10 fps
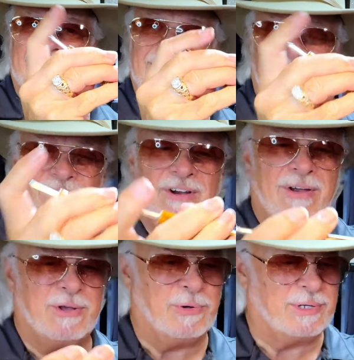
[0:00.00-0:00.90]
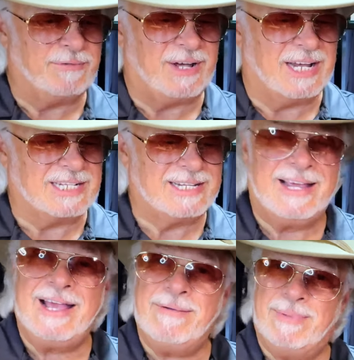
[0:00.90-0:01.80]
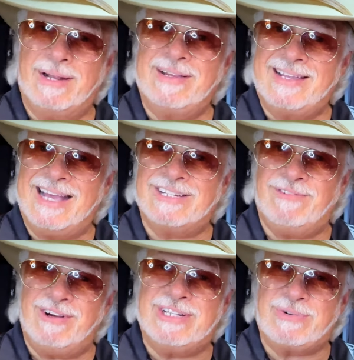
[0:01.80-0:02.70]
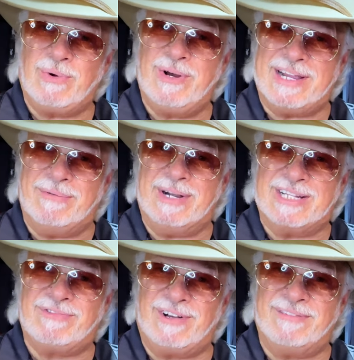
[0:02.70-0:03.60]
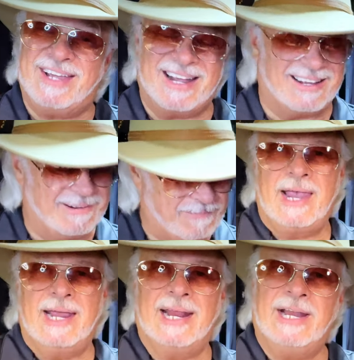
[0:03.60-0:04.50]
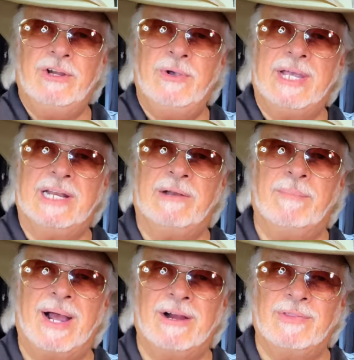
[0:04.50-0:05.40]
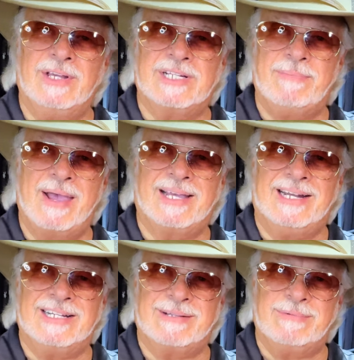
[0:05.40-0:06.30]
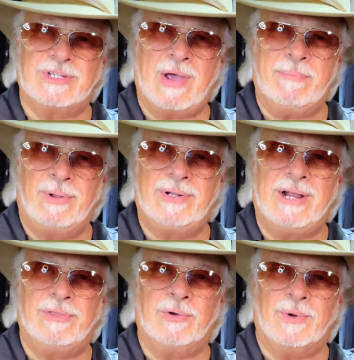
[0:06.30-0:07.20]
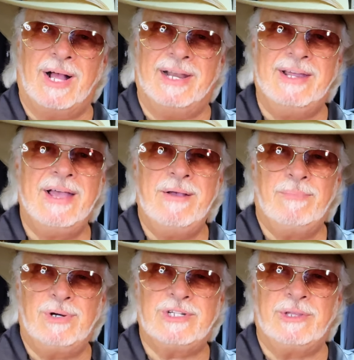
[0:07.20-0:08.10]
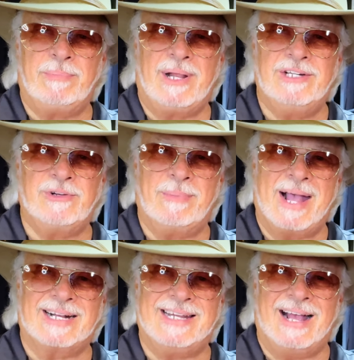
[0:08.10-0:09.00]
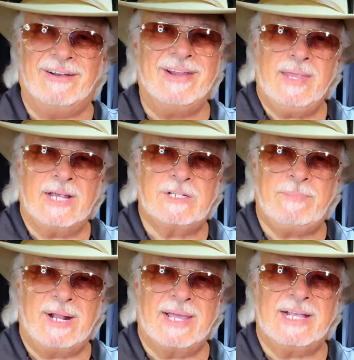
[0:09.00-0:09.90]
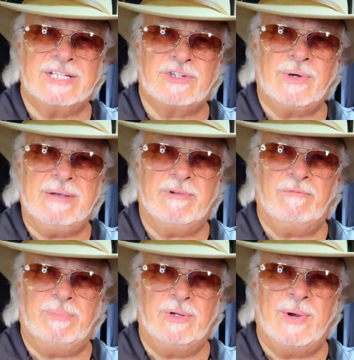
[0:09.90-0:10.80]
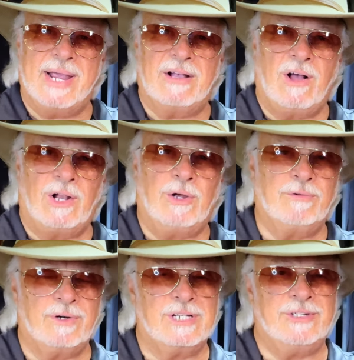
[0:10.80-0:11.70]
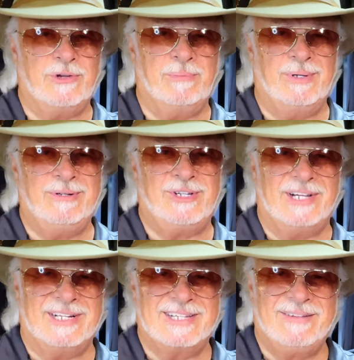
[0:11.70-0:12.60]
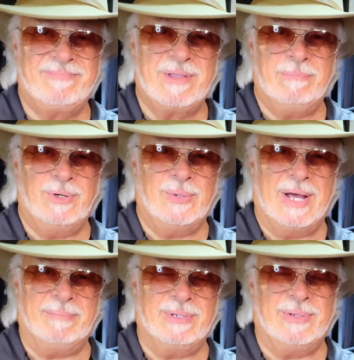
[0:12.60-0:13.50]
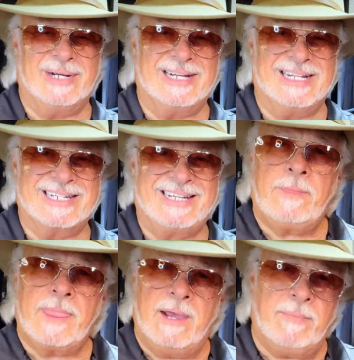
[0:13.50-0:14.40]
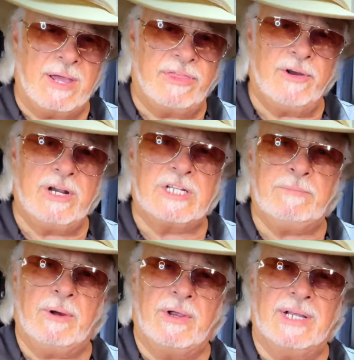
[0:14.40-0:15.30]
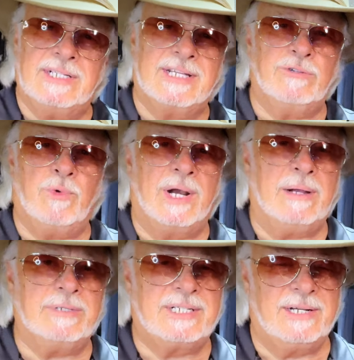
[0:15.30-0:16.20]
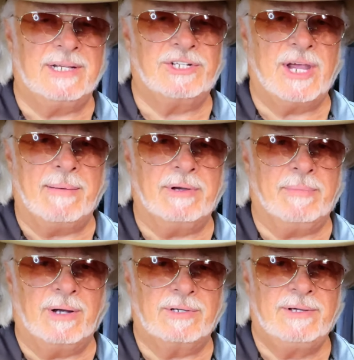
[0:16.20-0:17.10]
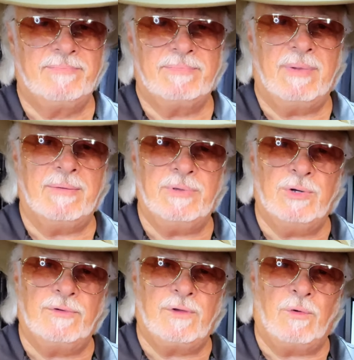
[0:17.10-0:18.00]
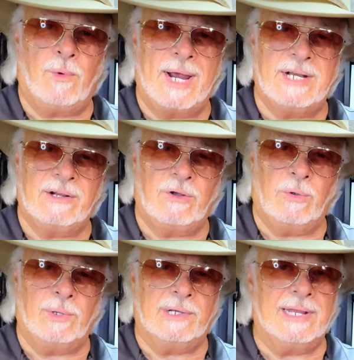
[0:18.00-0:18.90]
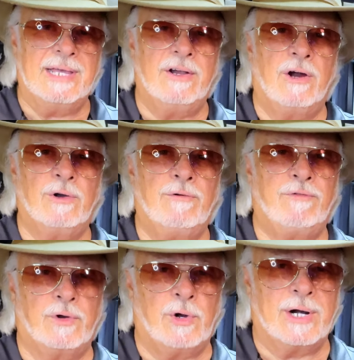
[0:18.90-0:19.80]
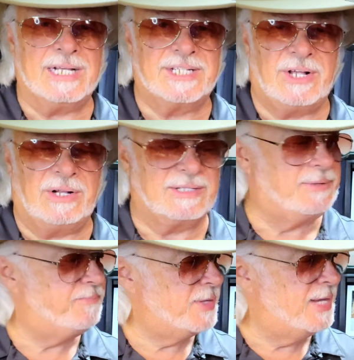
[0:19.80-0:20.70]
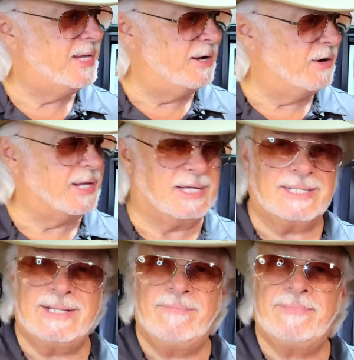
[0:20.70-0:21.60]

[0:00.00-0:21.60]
It's a very cool device, but gets very squirty when it's full of ink. And I knew he'd admire this mechanism, so I pulled out the rod, pushed the plunger back down, expelling a stream of blue ink all over his new blue jeans blue on blue at least. And my third experience is one I'm still ashamed about my beautiful white and gold Leonardo Ferrari salt. Here it is.